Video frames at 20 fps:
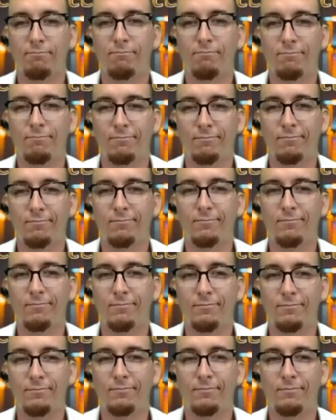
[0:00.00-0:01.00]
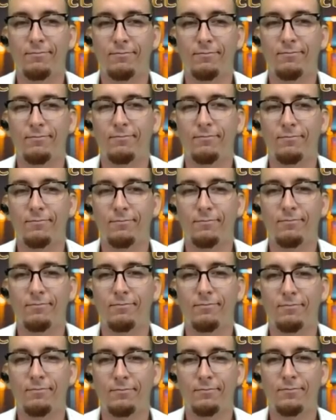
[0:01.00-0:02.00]

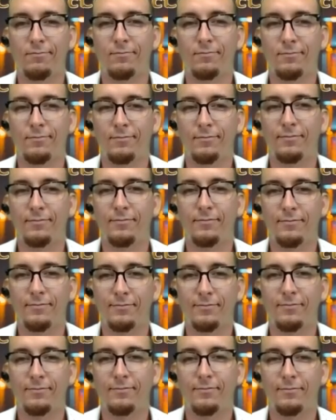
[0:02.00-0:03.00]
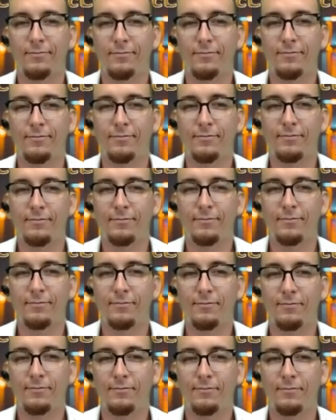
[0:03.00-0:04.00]

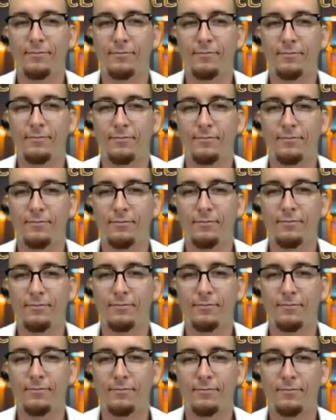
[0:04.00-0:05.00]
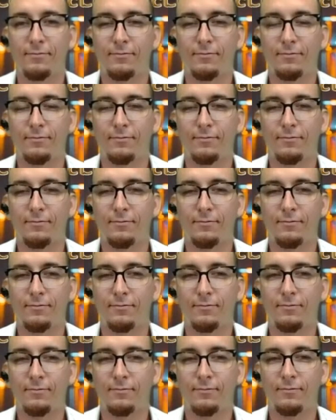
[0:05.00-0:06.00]

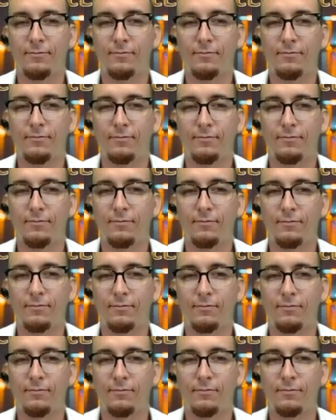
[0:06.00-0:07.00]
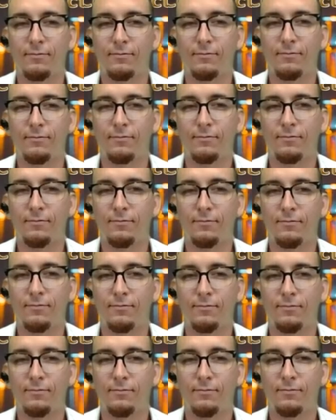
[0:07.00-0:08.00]
(silent)